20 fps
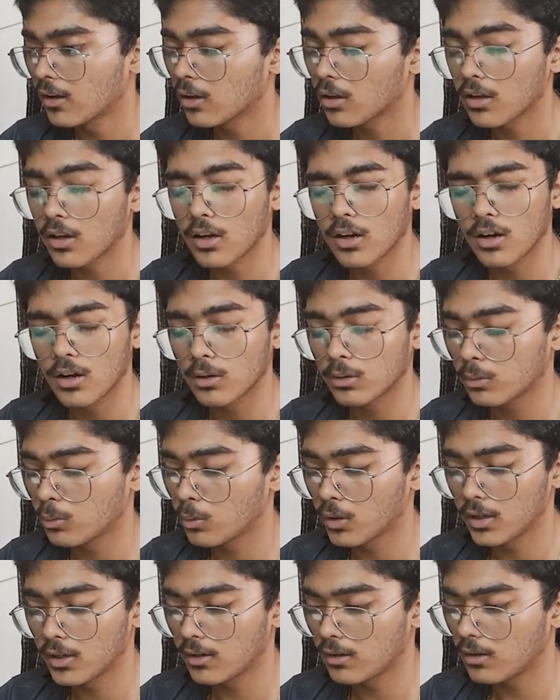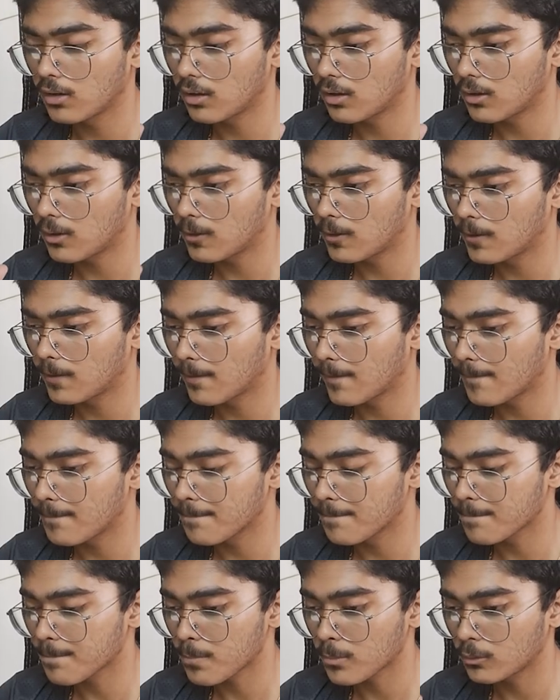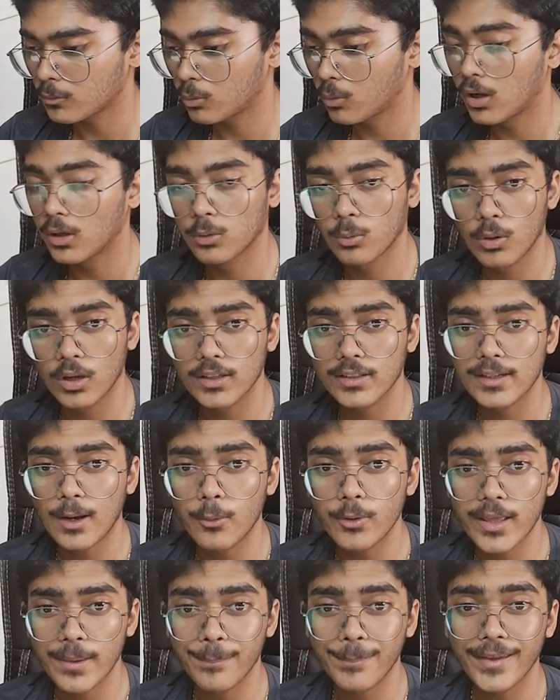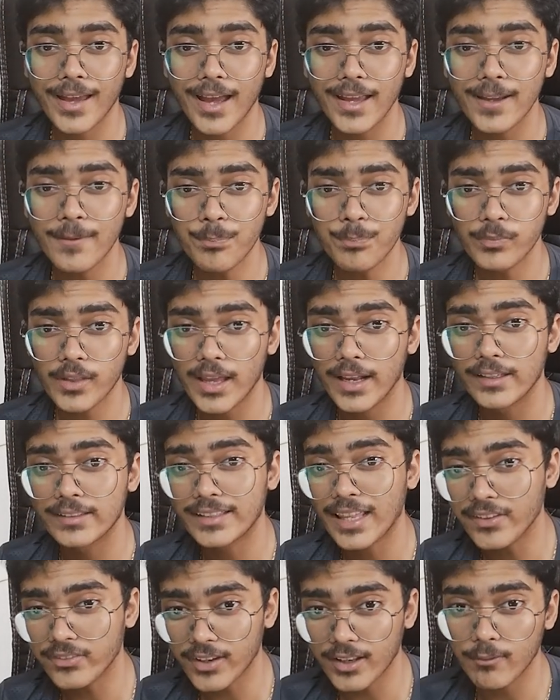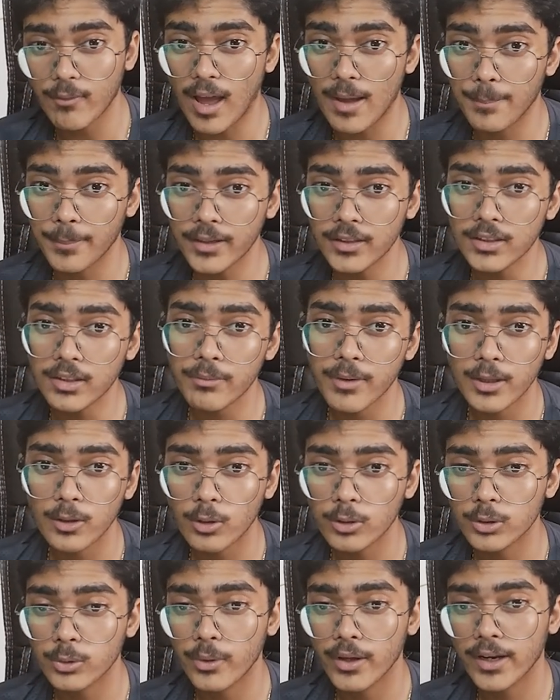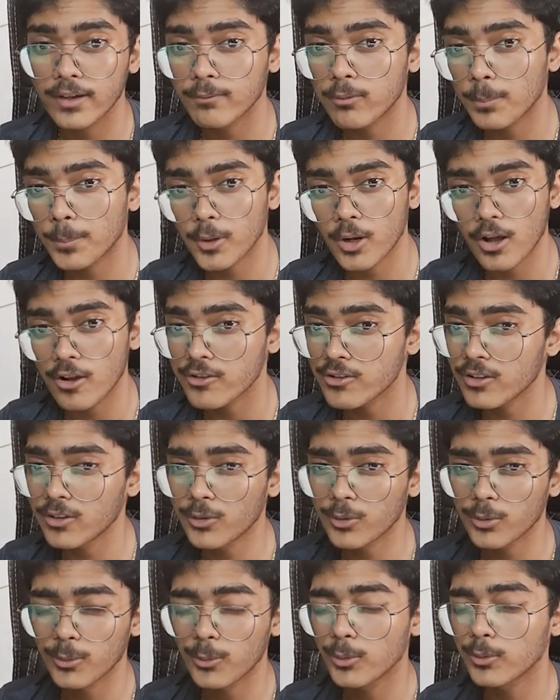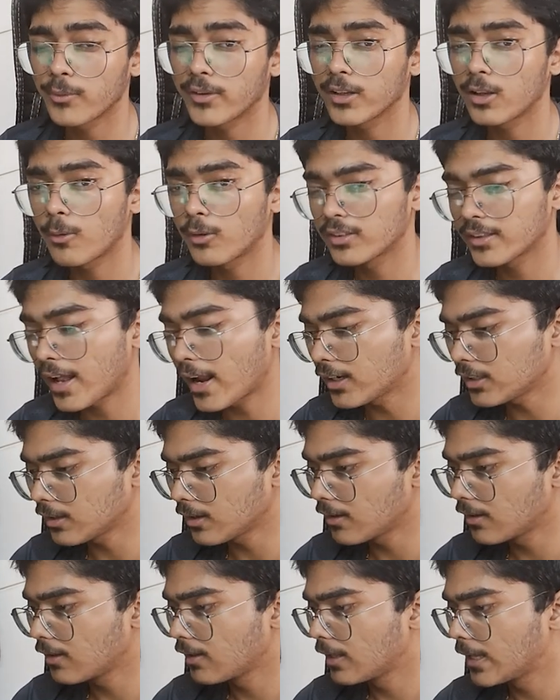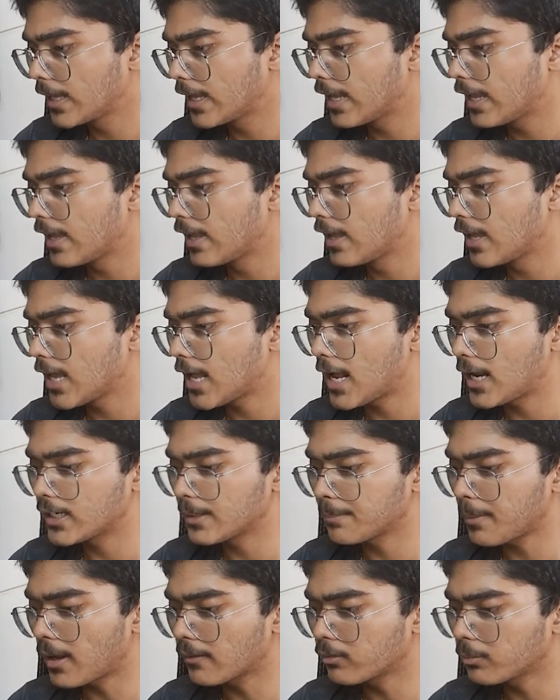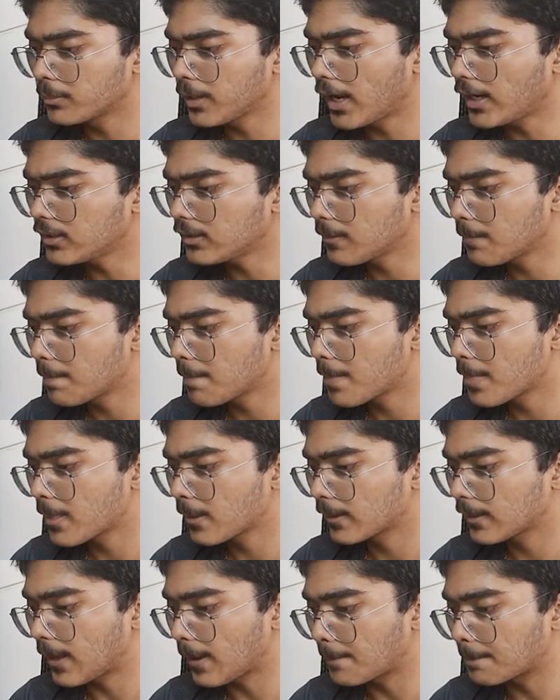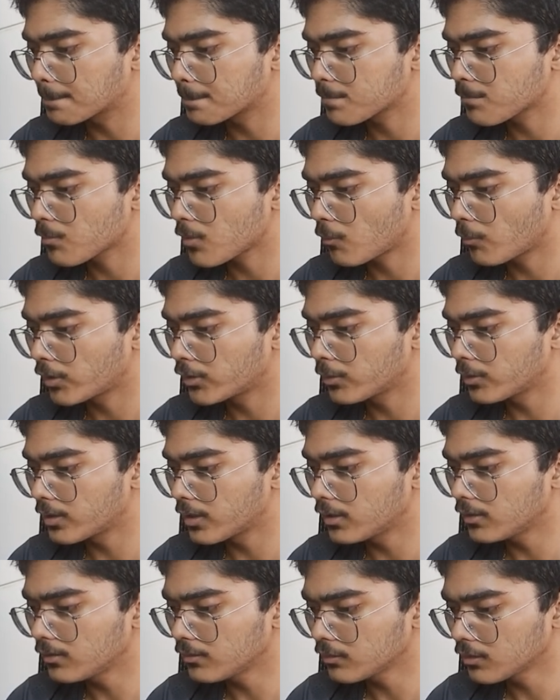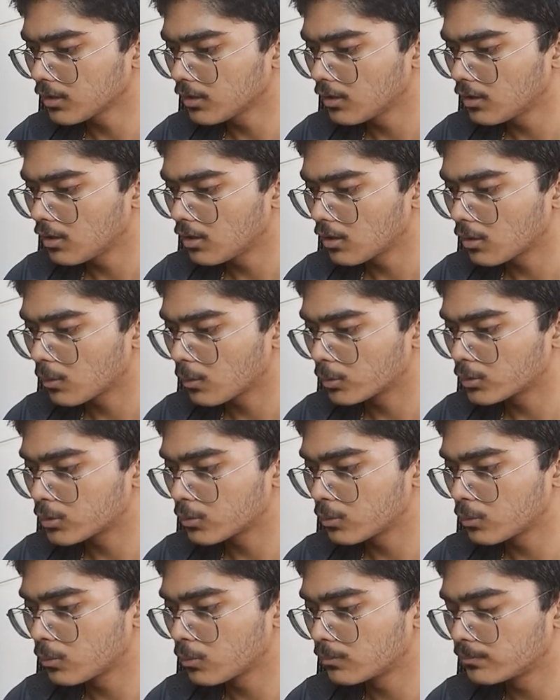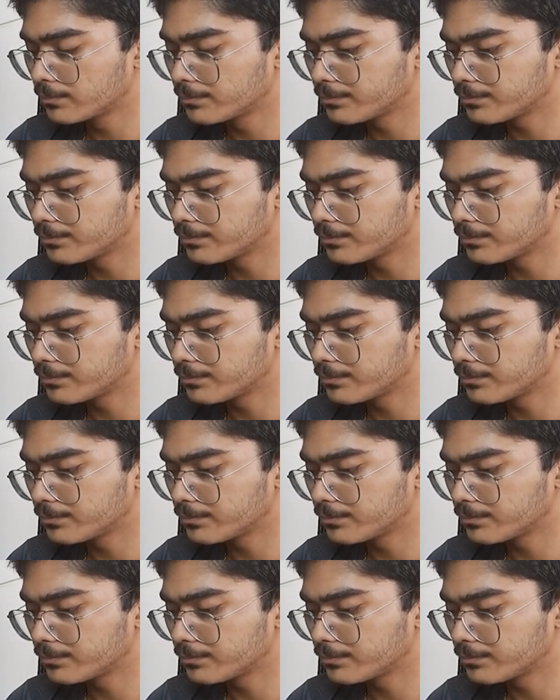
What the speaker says: Google Google Cloud API in test environment. We are not doing it for production, so don't worry on that. And apart from that, yeah, once you're done, go to